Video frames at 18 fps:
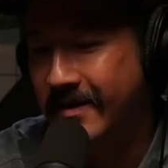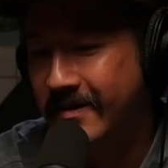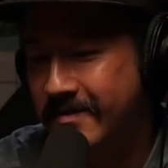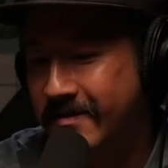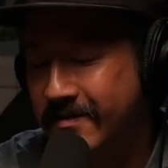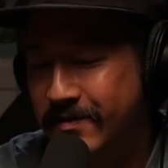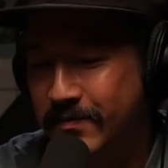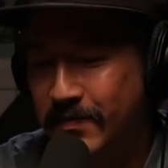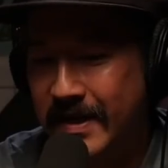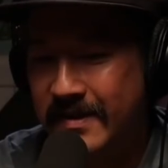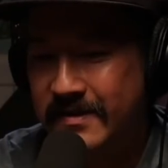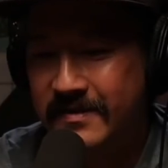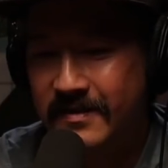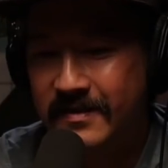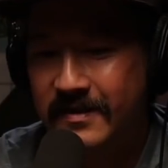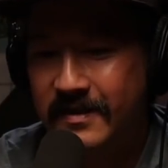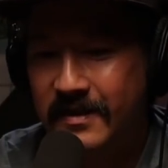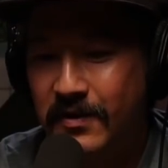I
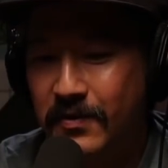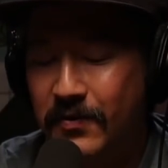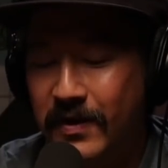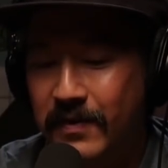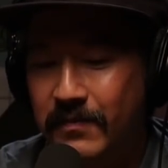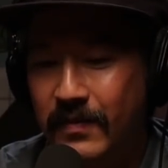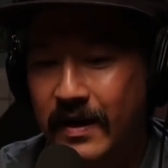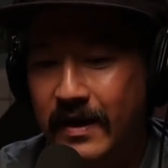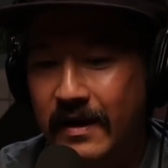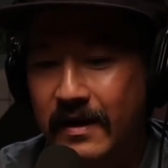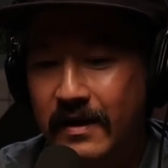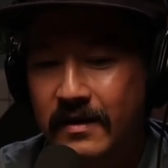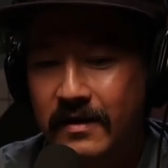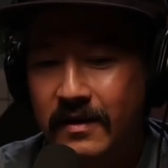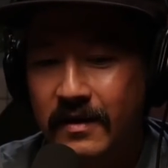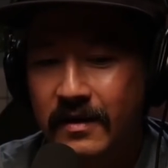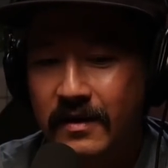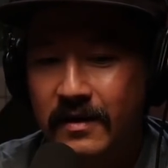basically quit
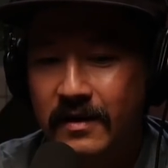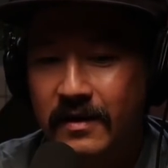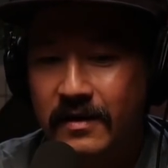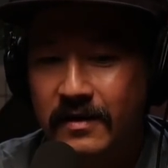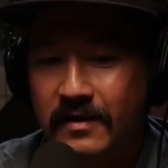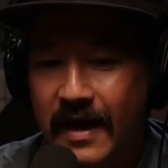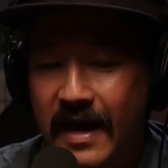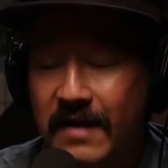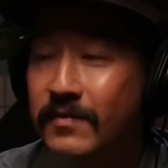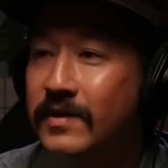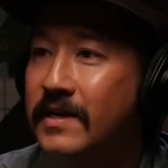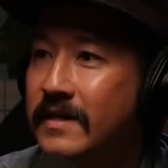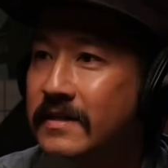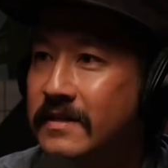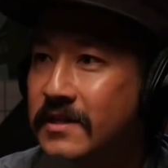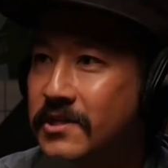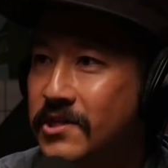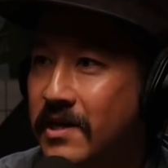my uh,
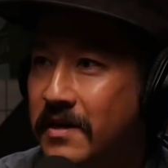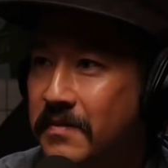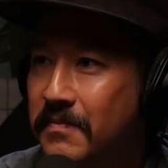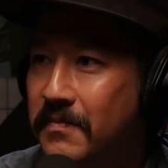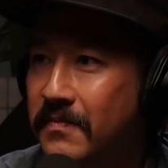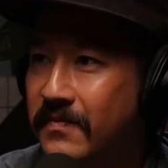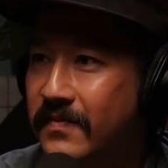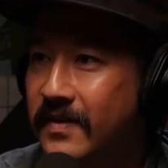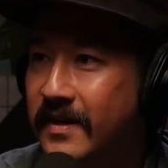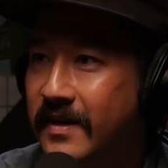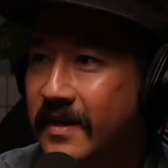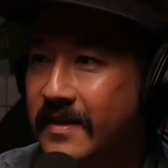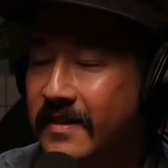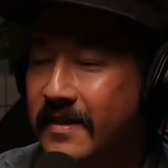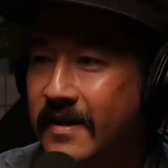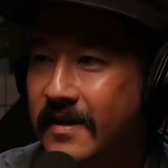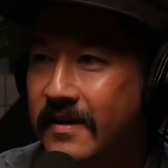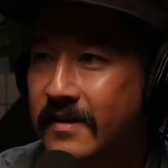advertising job
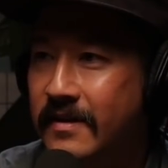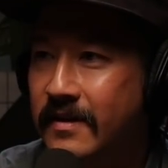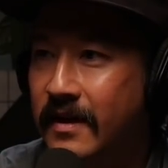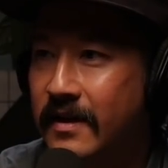and then